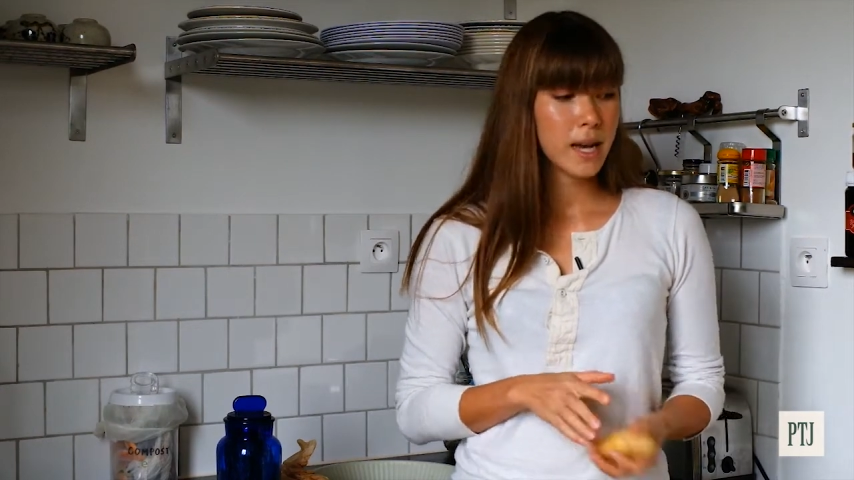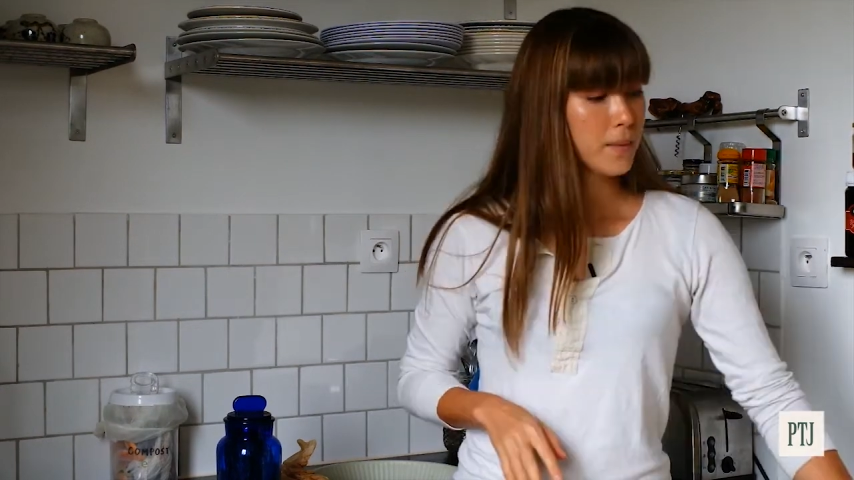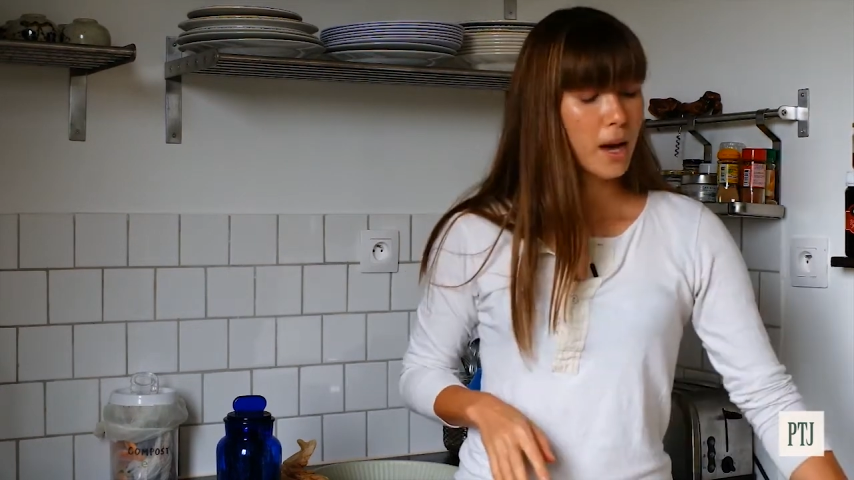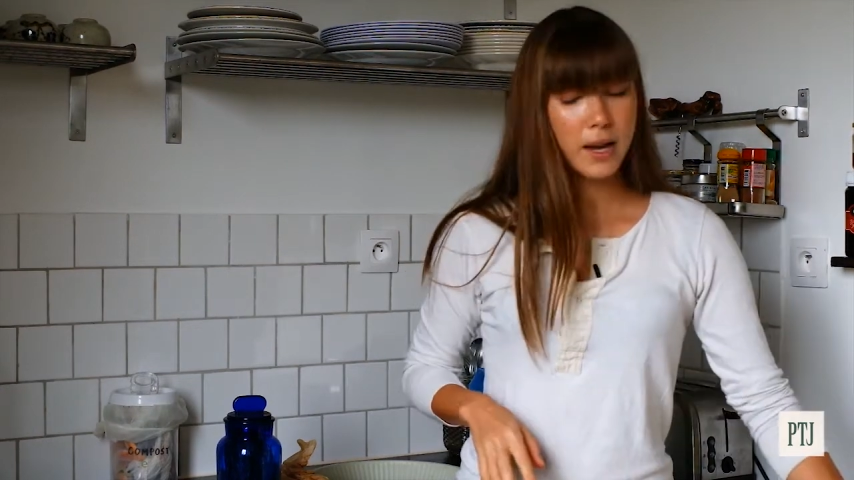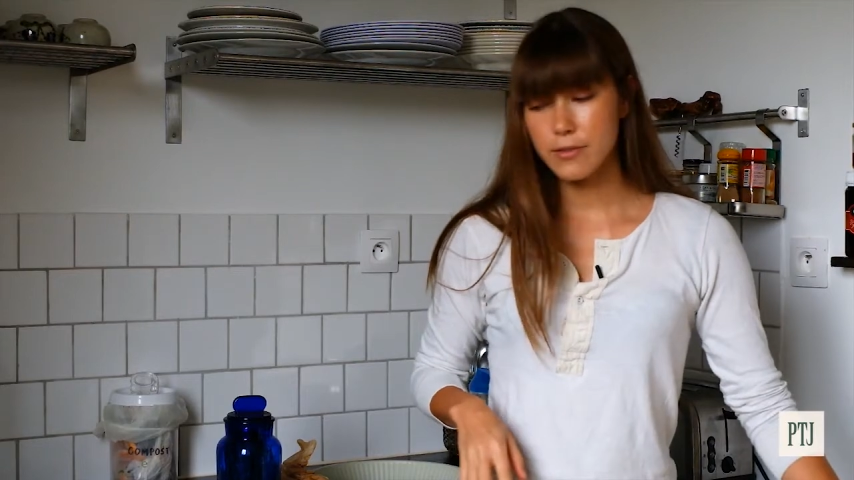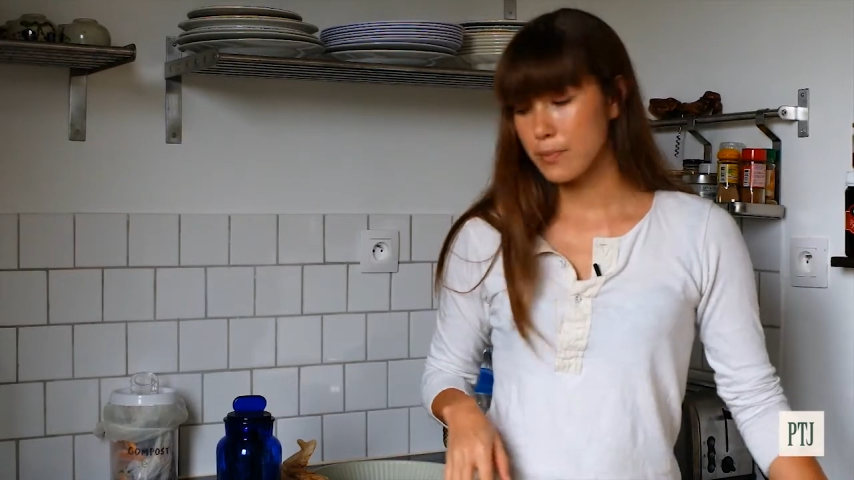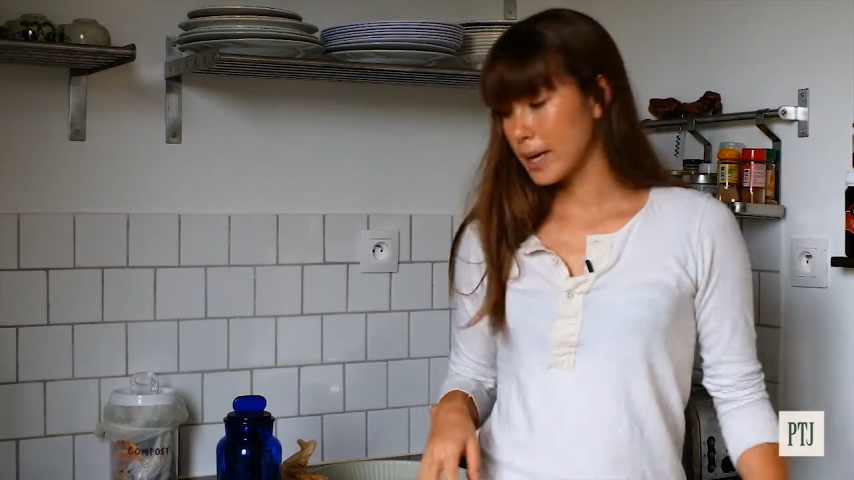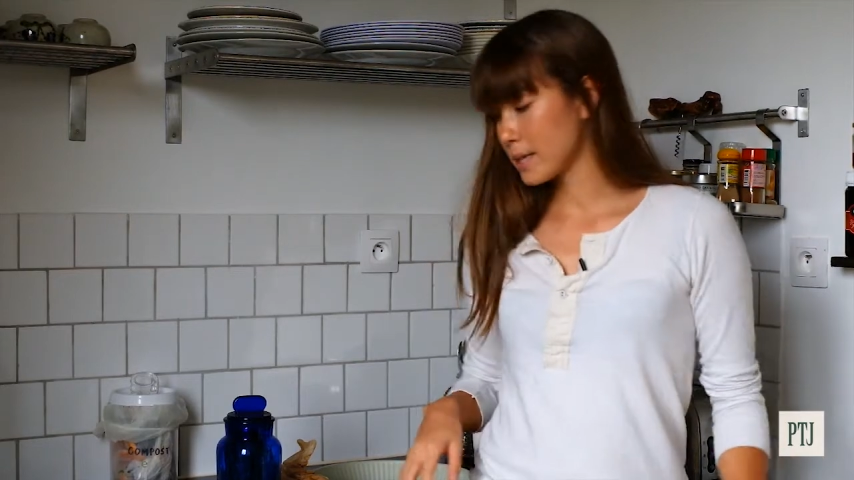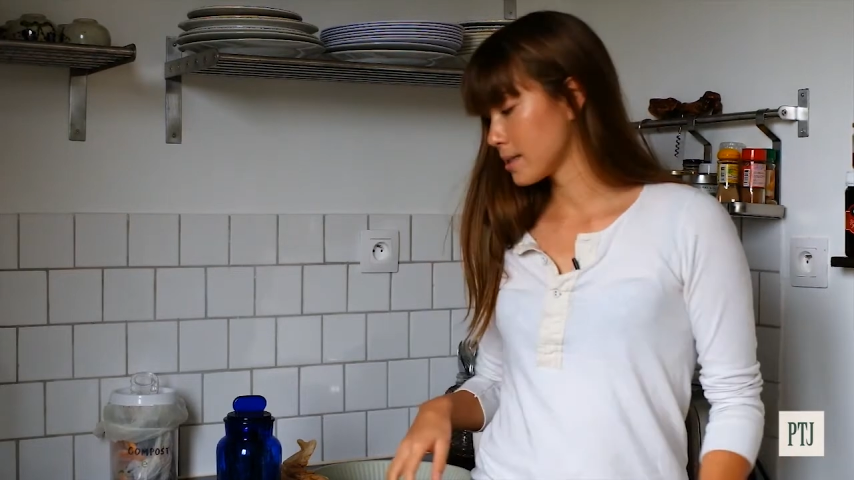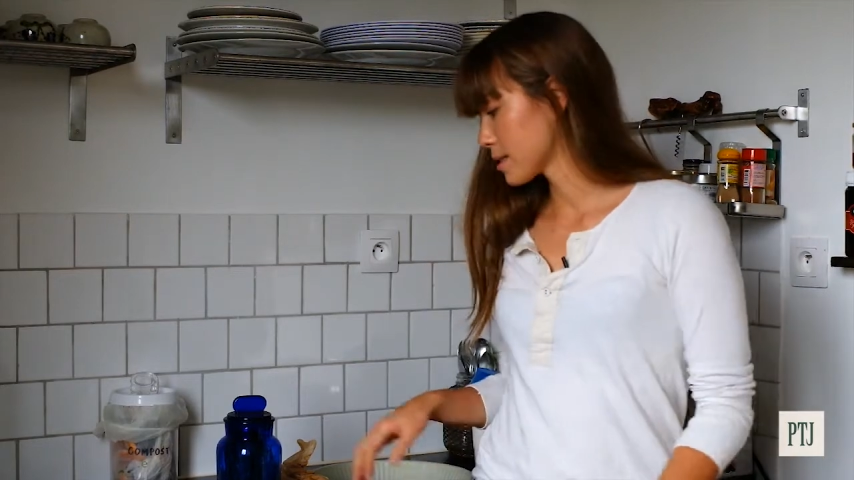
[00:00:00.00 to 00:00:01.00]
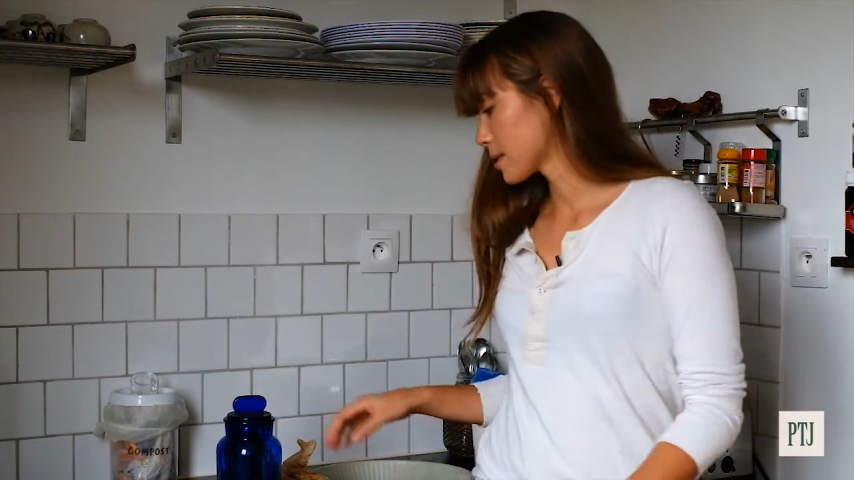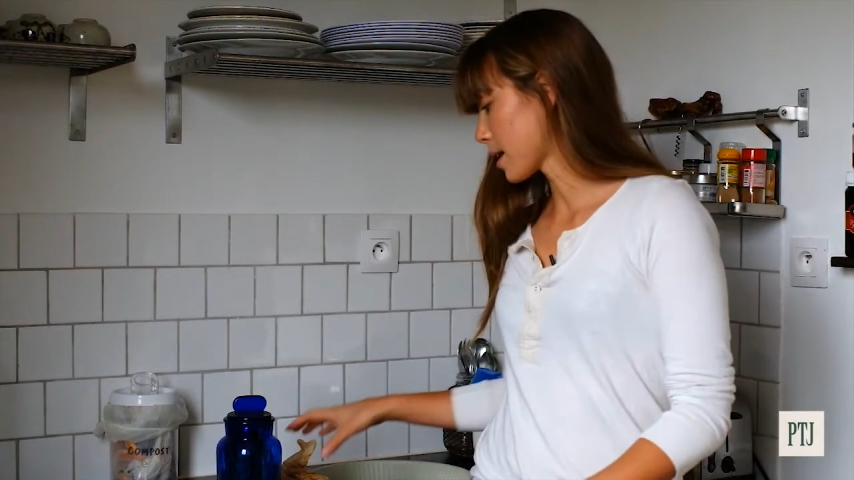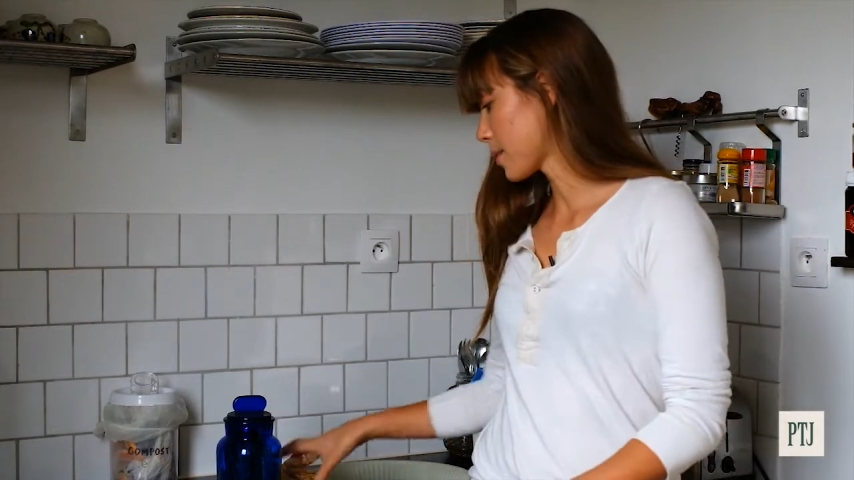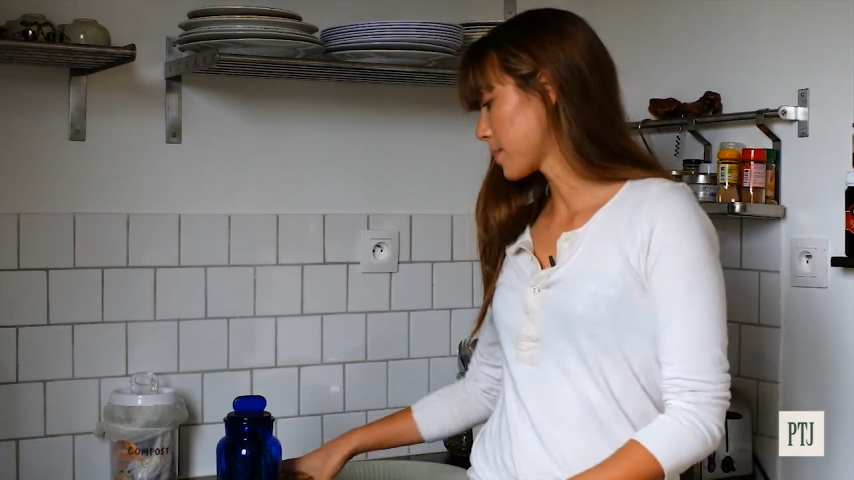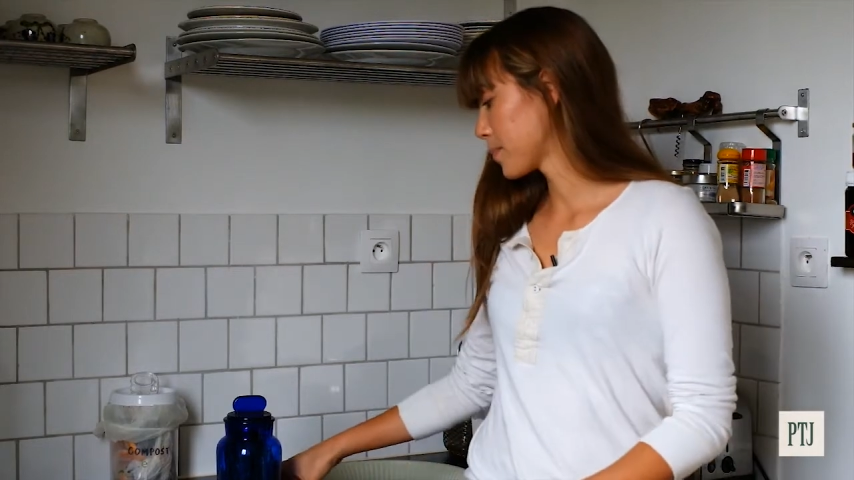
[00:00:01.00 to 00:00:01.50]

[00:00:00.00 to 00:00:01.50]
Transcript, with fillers: I've made some